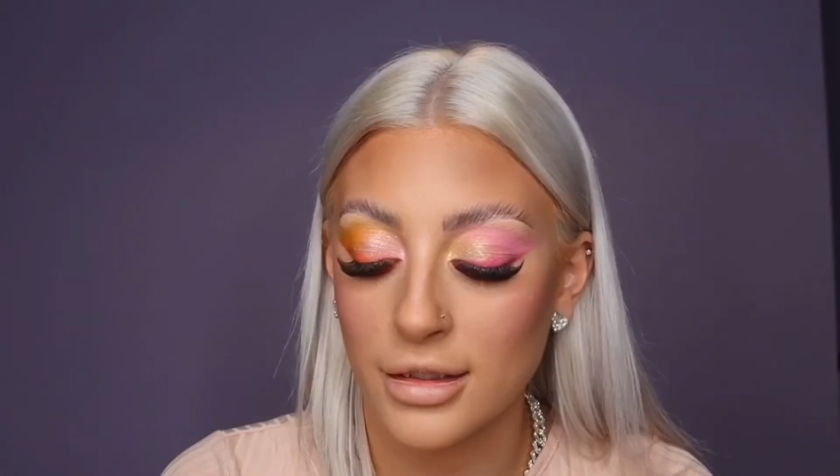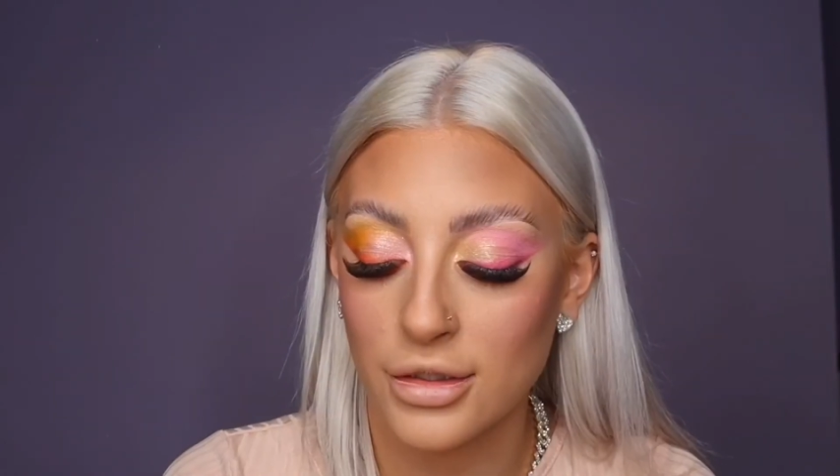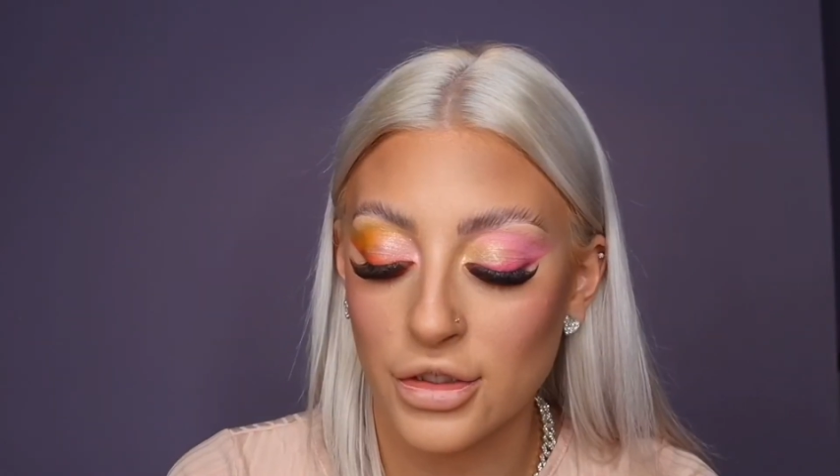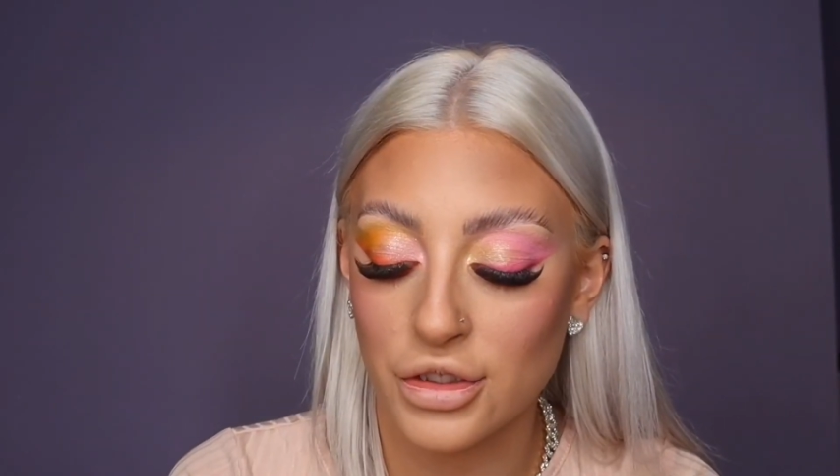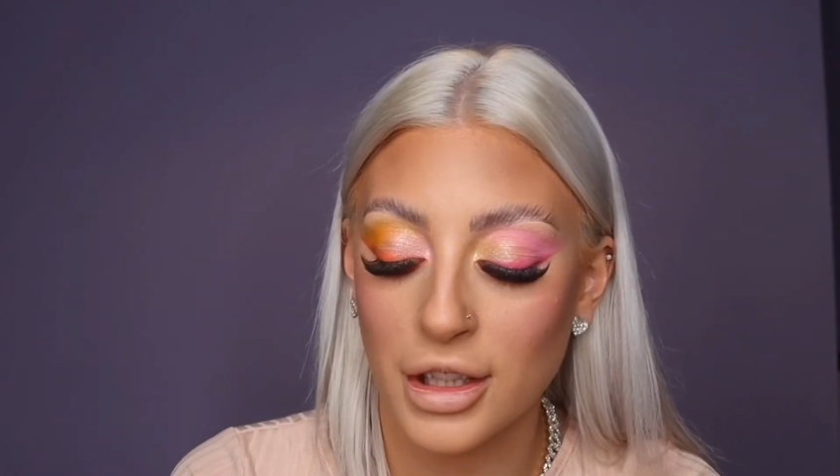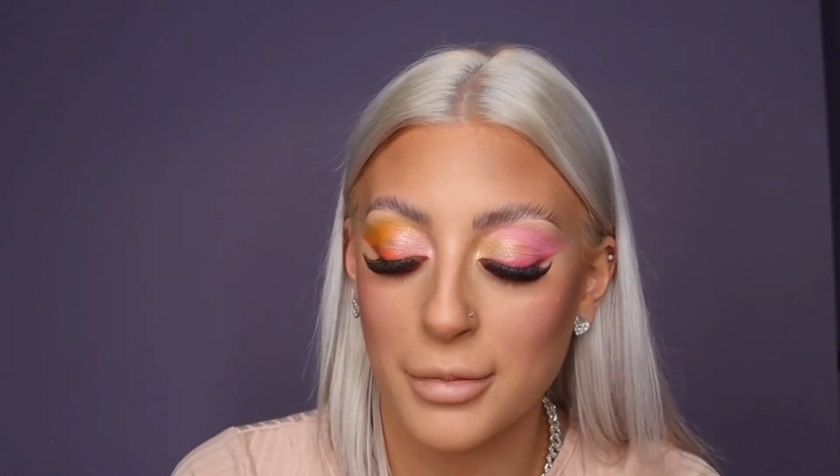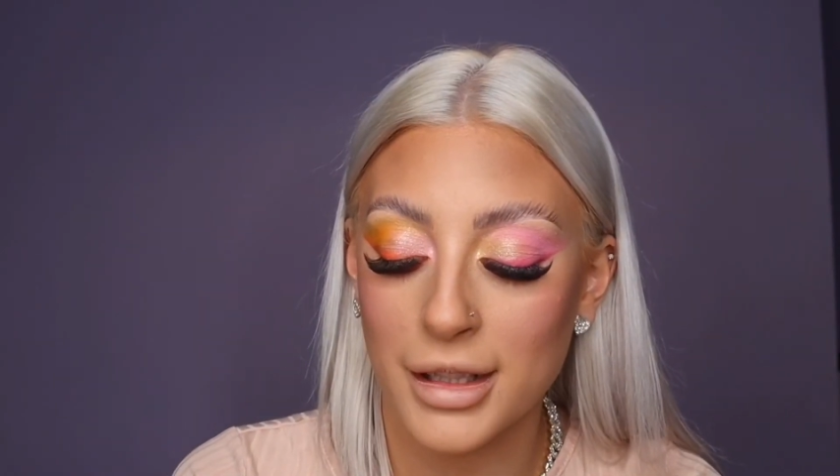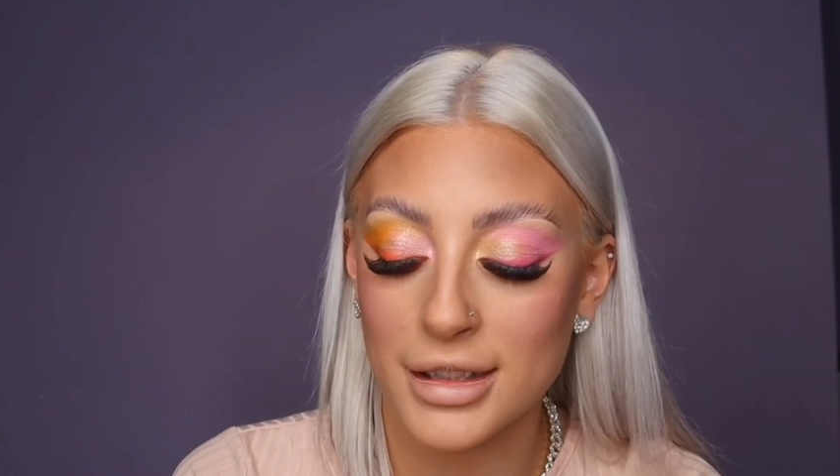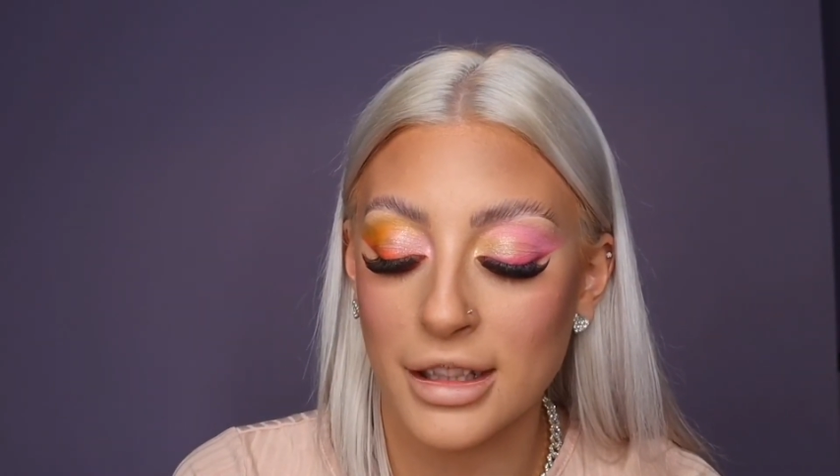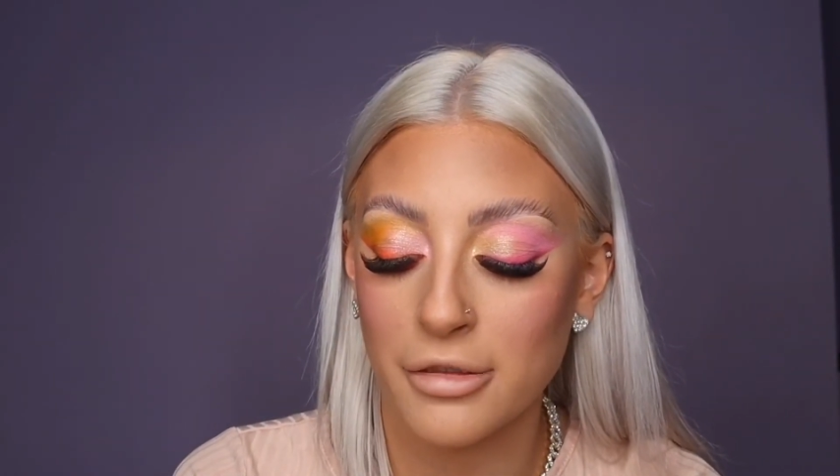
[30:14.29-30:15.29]
Just start
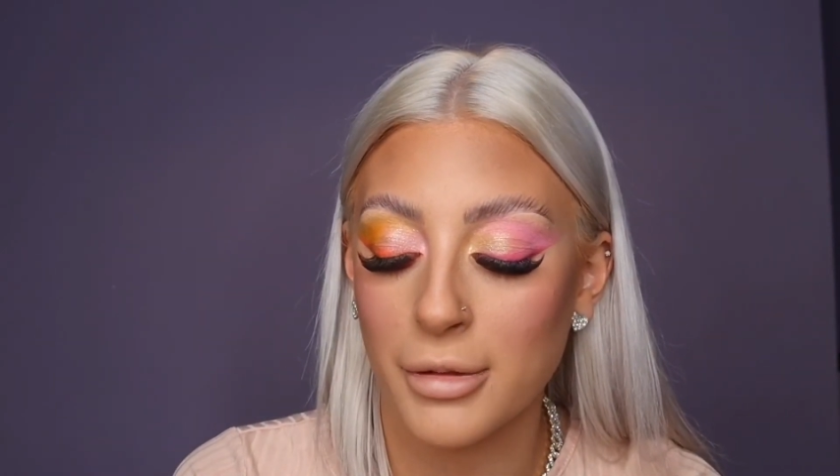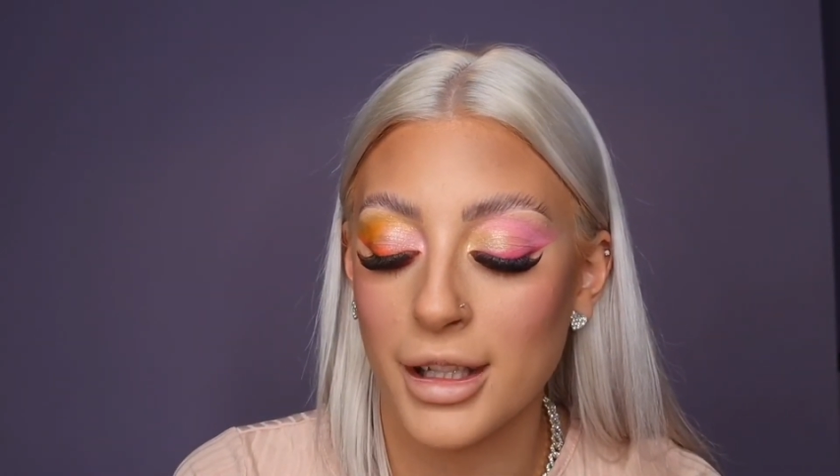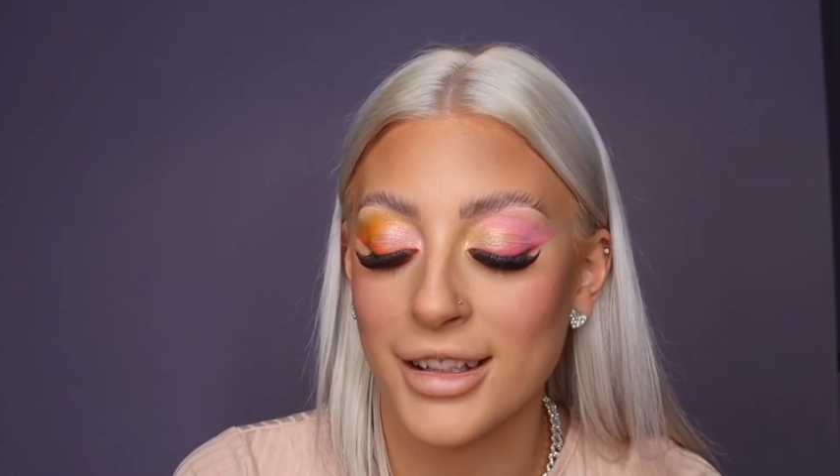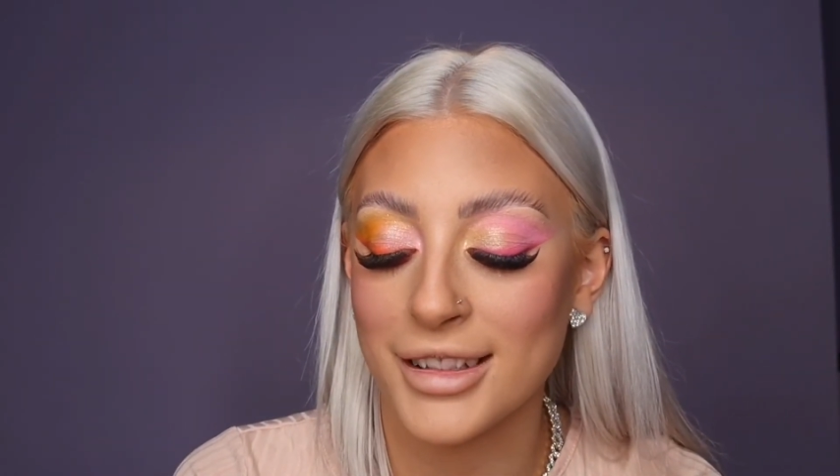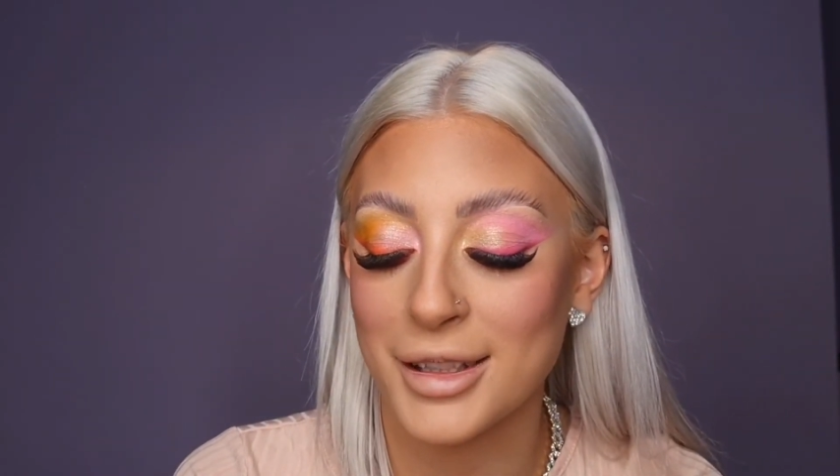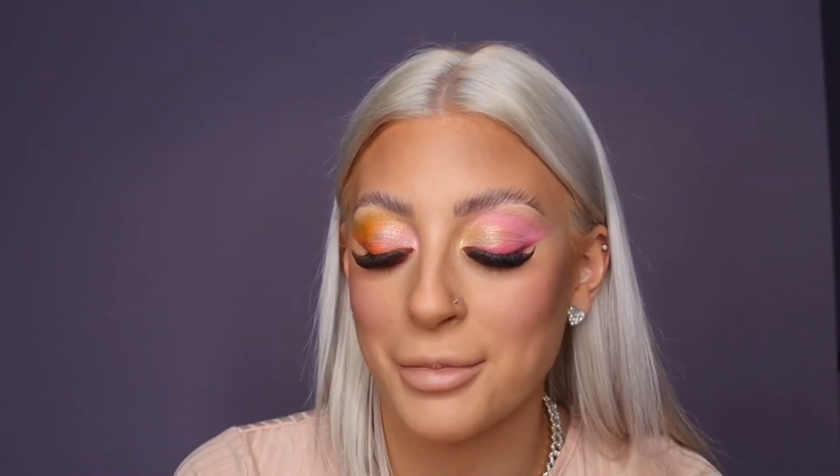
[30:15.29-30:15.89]
mixing everybody else's